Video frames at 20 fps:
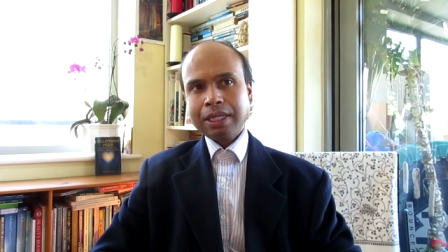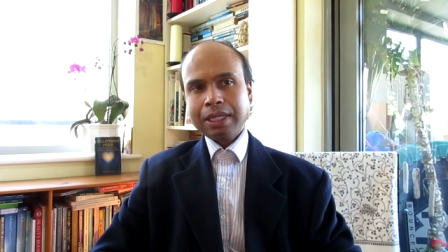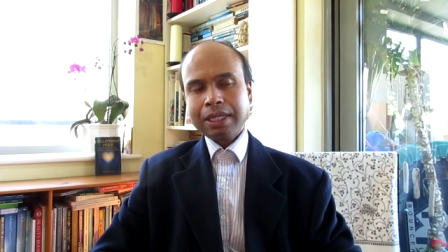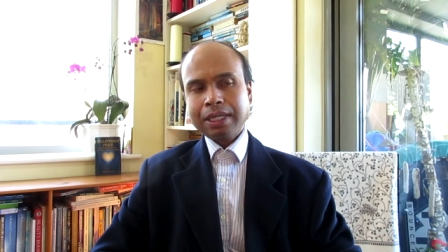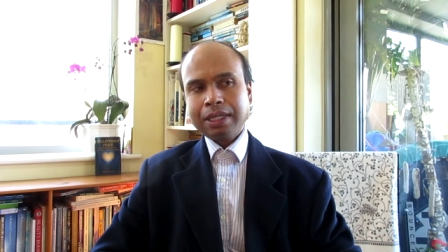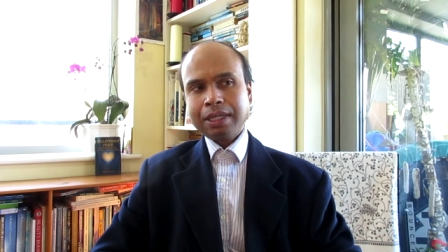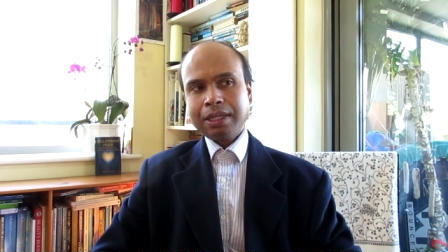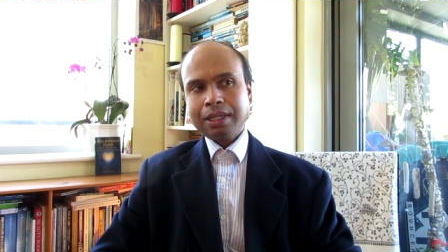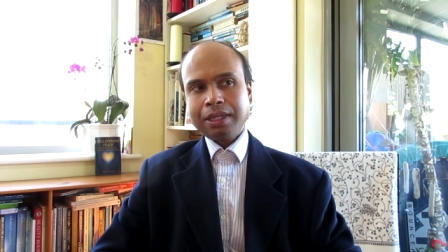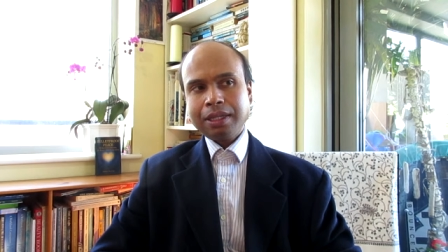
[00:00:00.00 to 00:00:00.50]

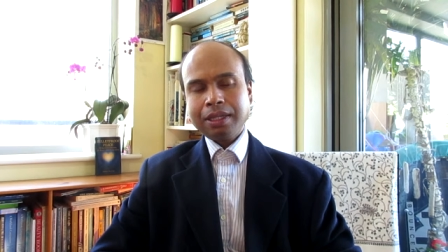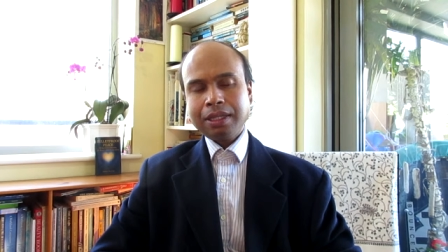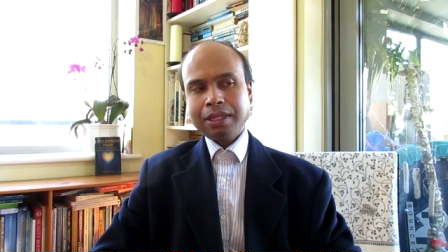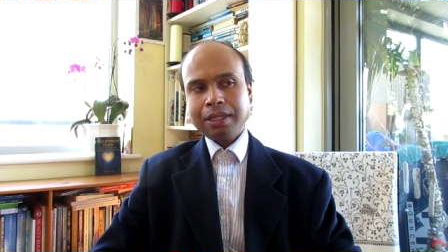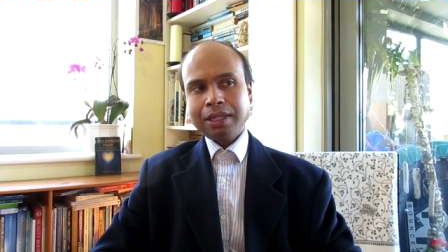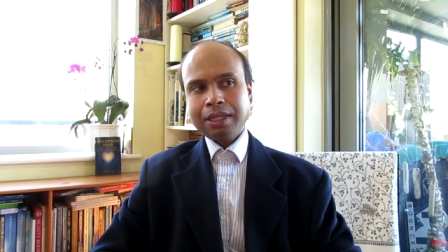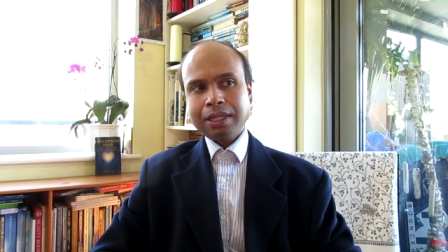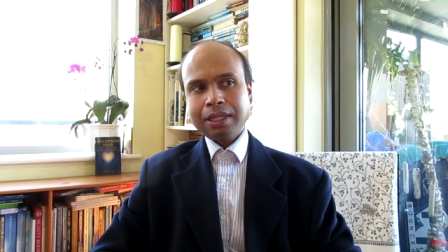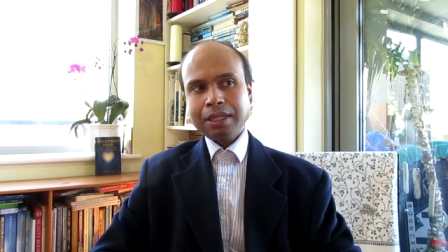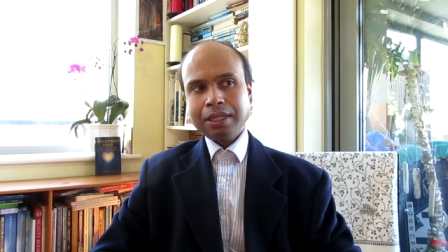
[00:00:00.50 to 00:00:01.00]
And
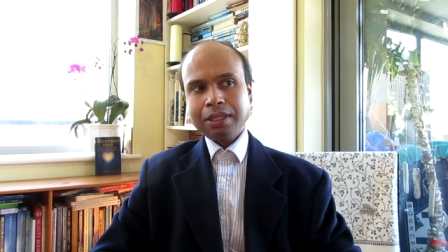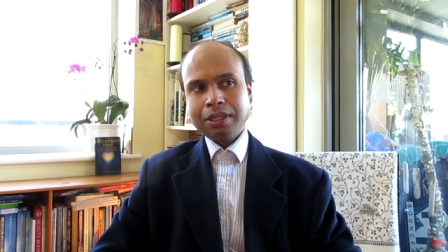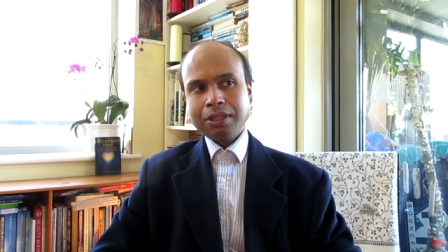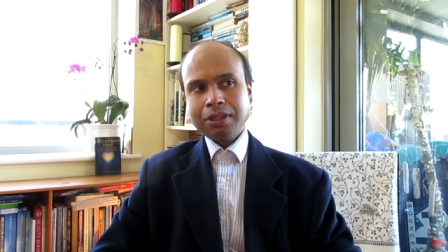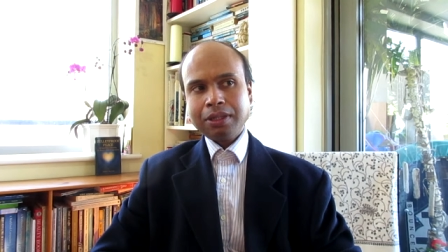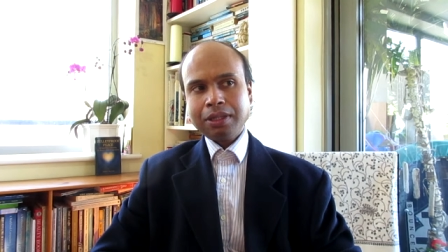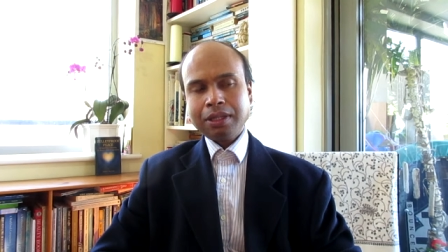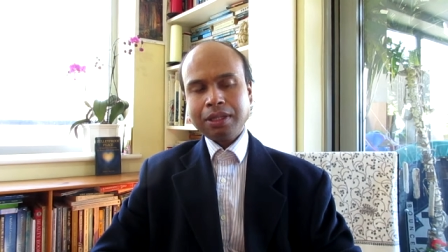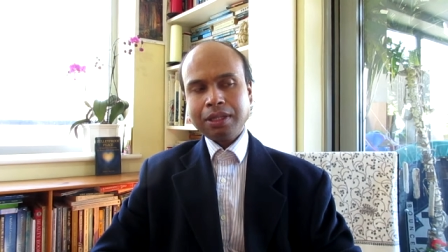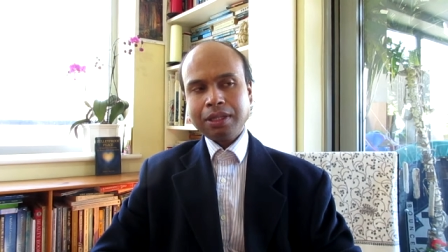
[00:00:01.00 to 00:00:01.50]
you
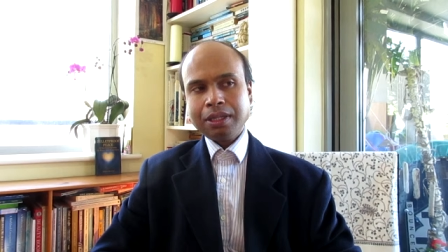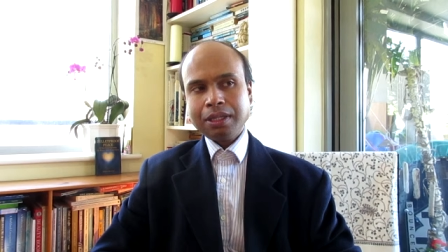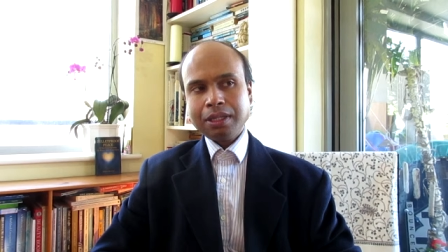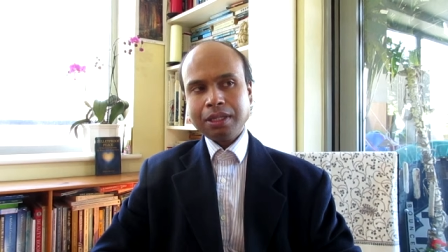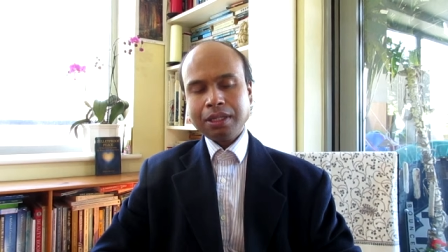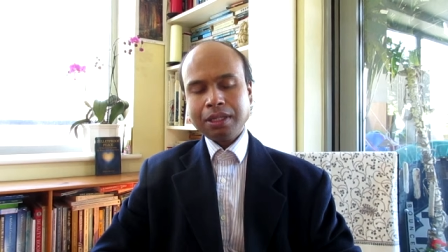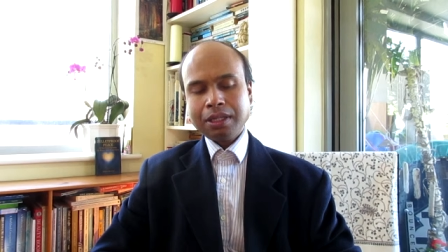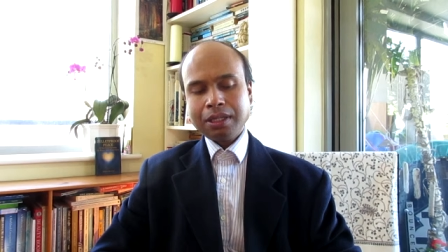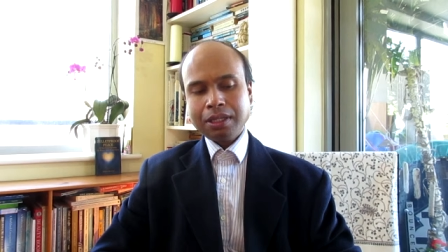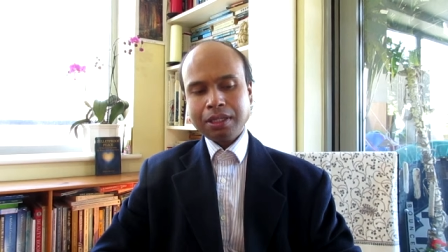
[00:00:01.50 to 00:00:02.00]
know,
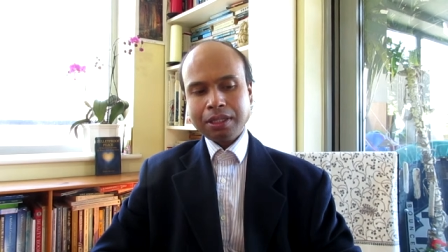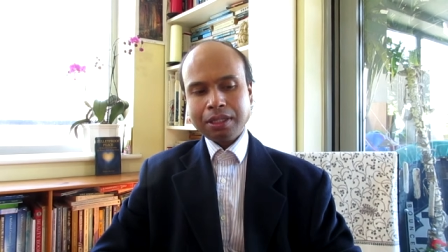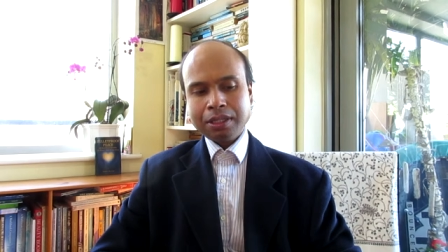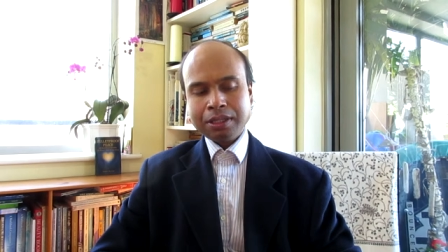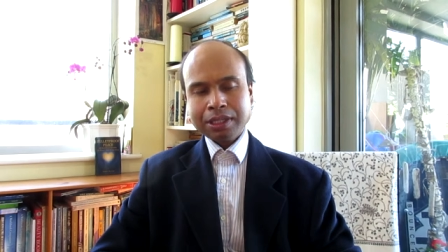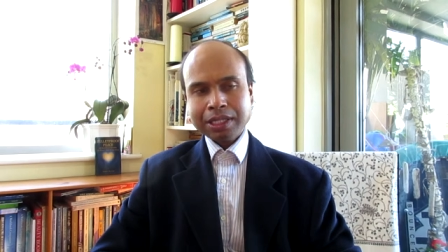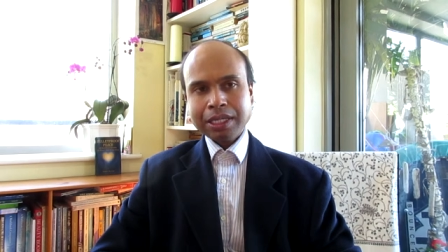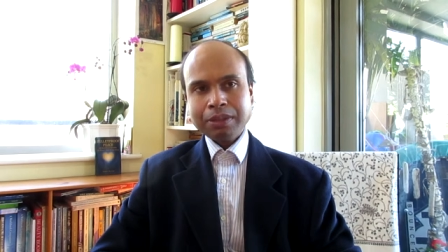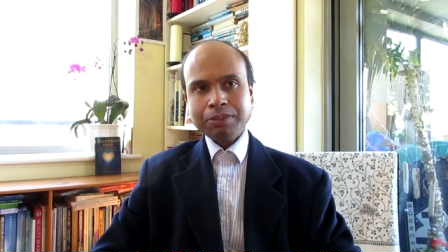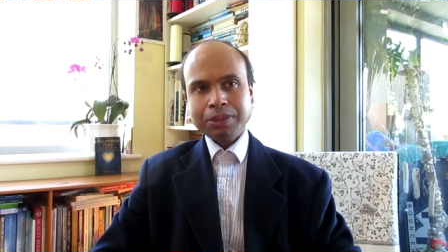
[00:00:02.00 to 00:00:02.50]
uh, the
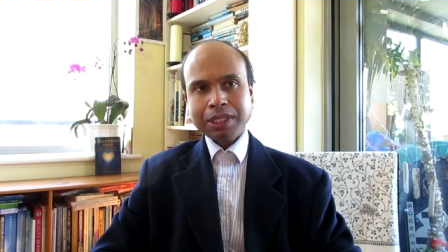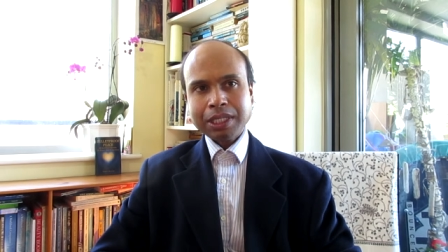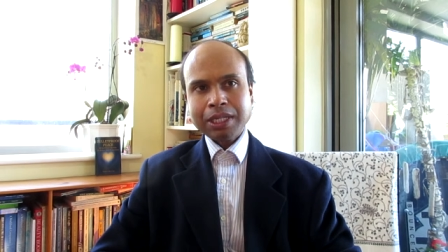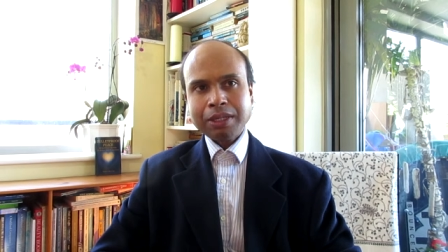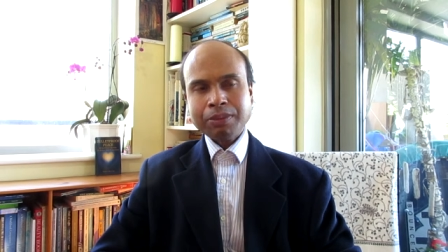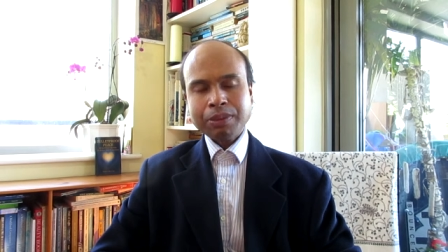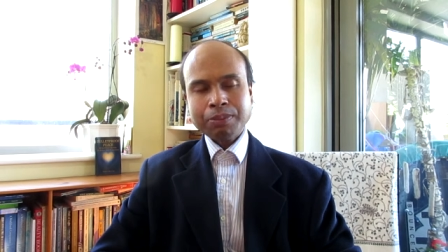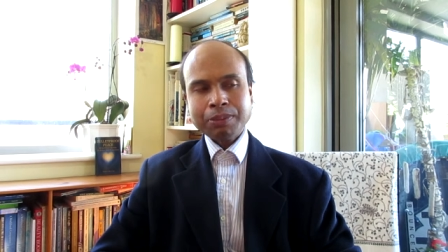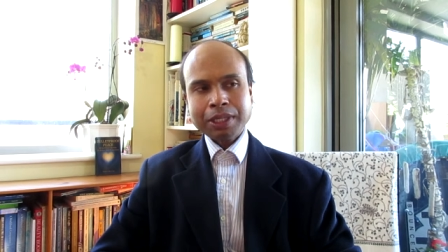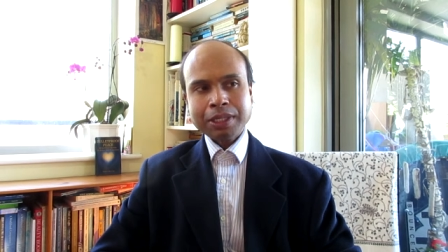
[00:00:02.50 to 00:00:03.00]
same
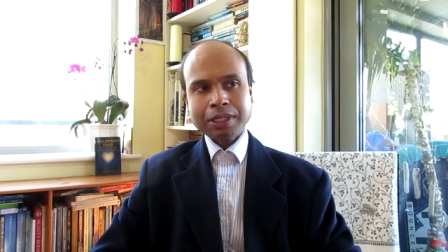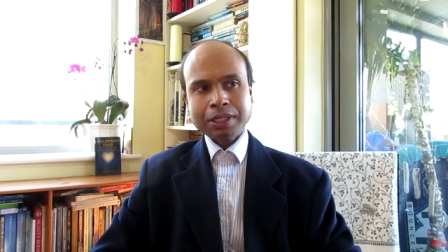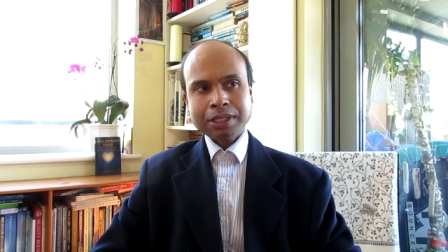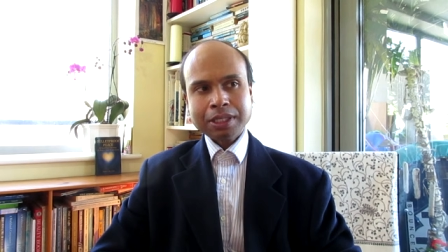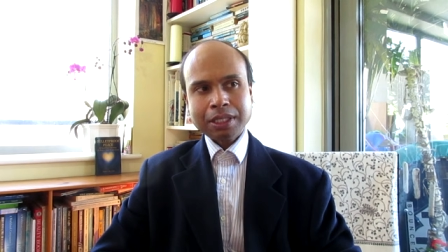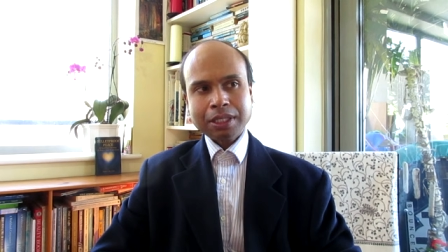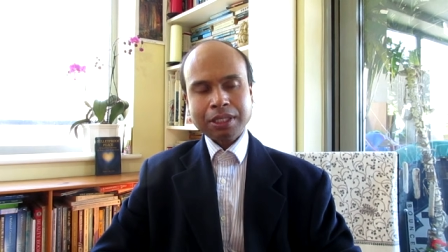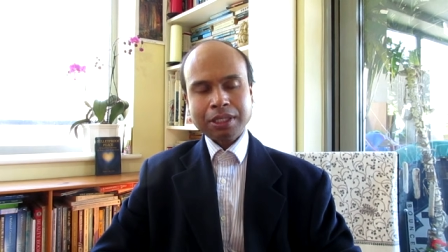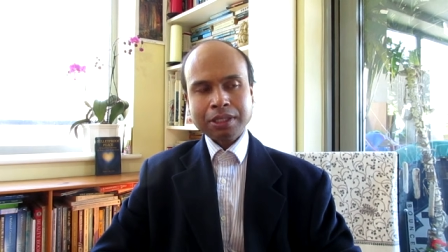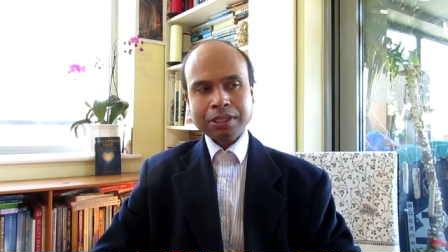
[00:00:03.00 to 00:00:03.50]
day my mother
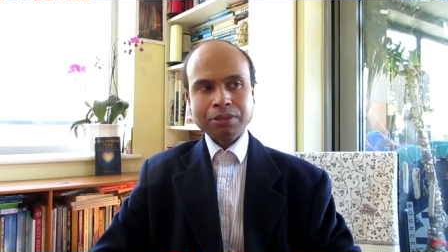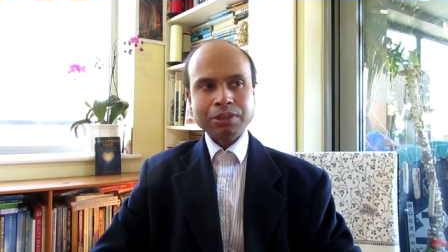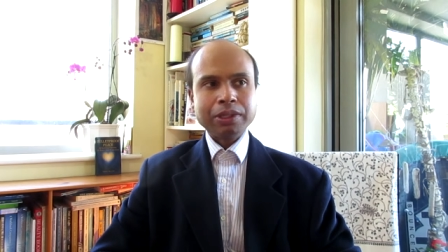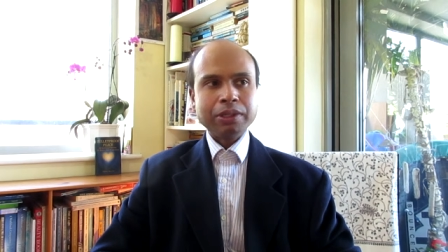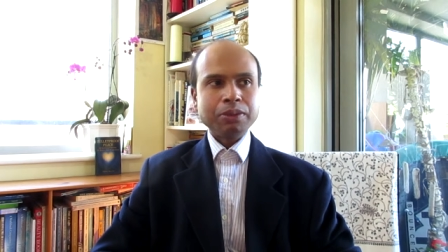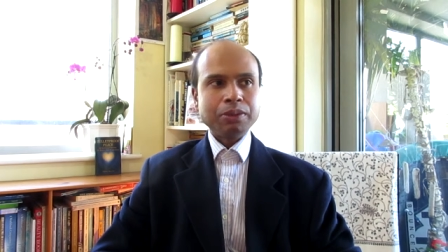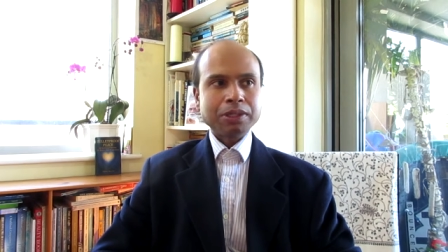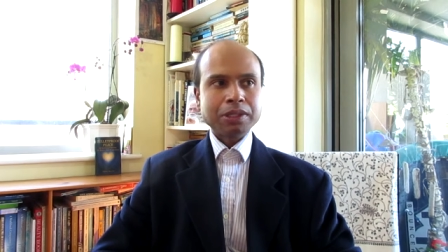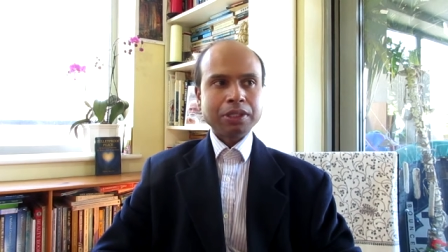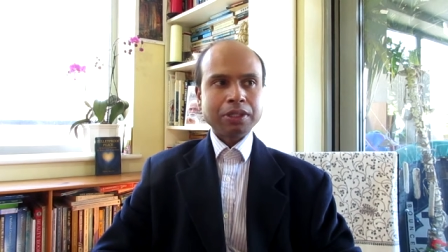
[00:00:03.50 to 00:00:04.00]
said the
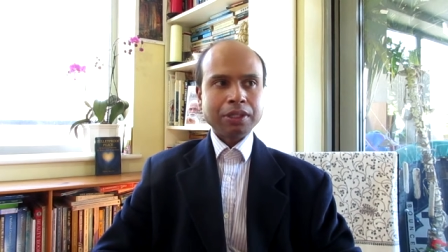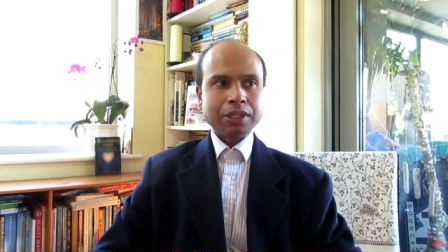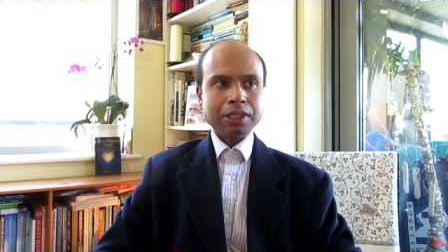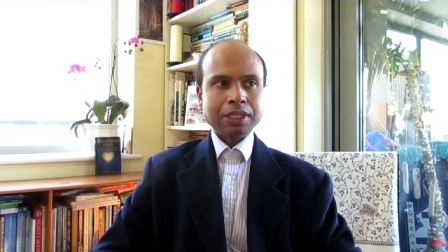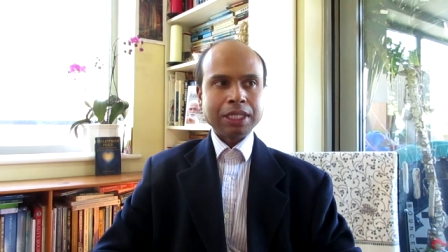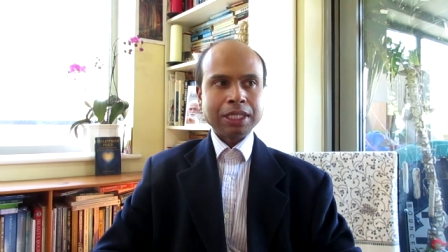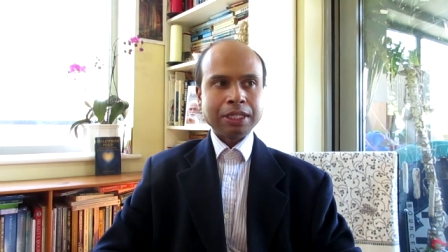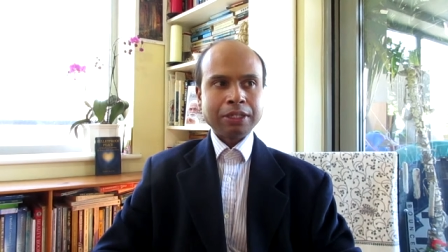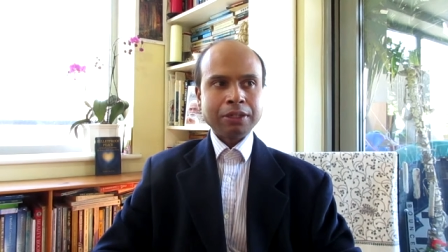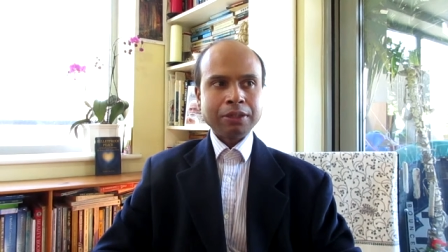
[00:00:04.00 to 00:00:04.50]
swelling was going
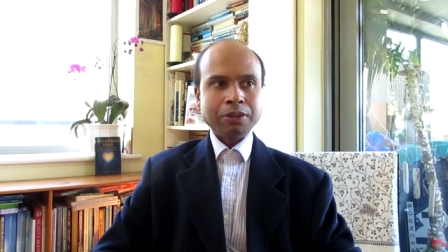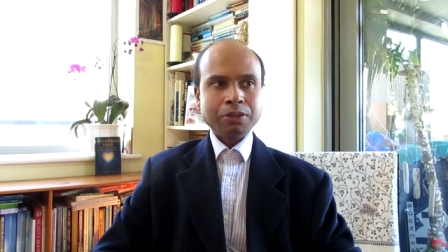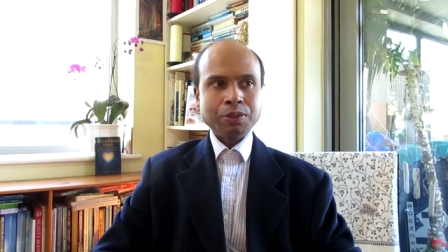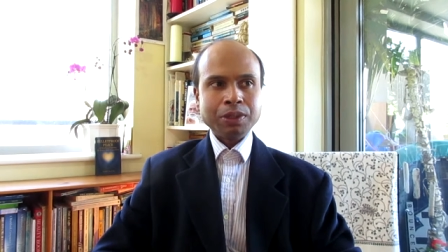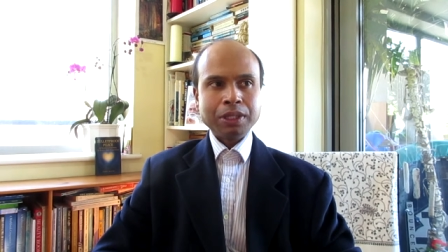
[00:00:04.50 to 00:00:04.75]
down.